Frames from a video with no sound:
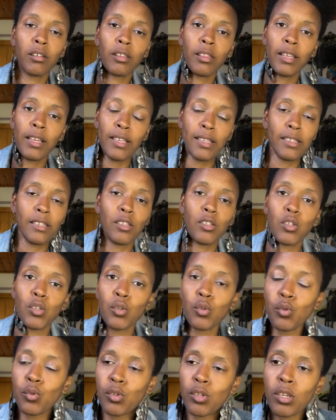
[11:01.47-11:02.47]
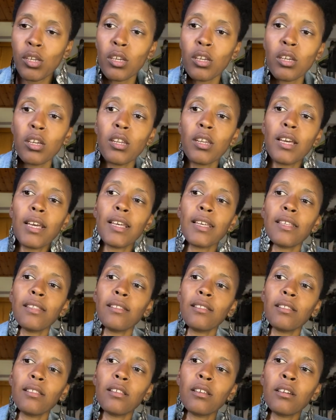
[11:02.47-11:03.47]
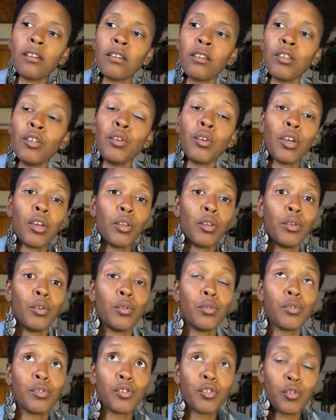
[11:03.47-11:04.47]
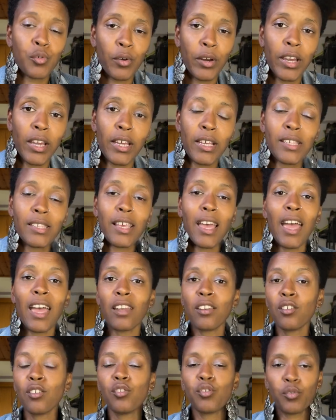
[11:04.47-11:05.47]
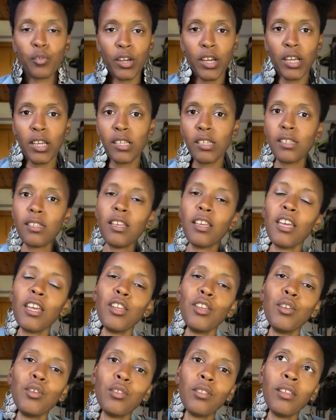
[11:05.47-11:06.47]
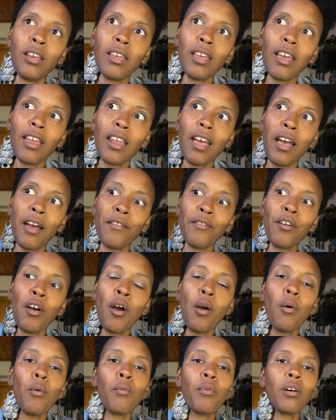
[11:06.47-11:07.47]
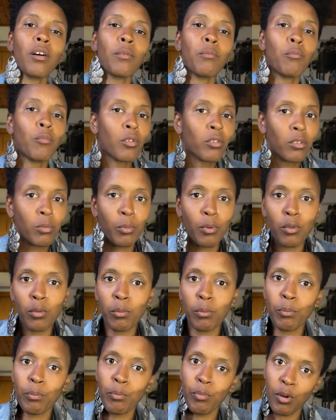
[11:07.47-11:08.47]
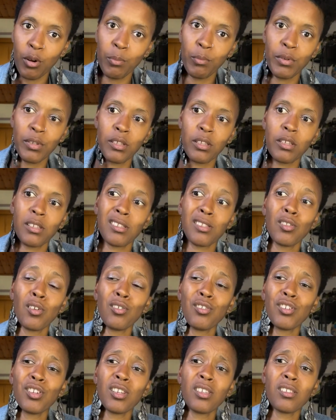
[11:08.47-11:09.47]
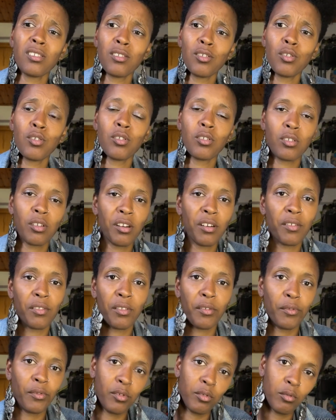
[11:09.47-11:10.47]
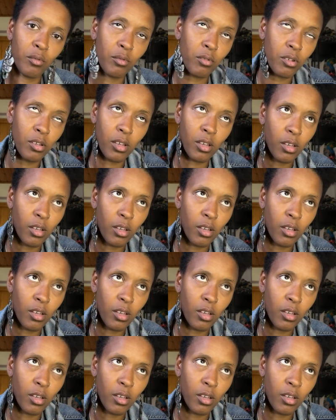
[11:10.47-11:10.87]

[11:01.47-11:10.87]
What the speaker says: Lazy Susan, and you can use trays. And the trays, they can have multiple purposes, not just to serve the food.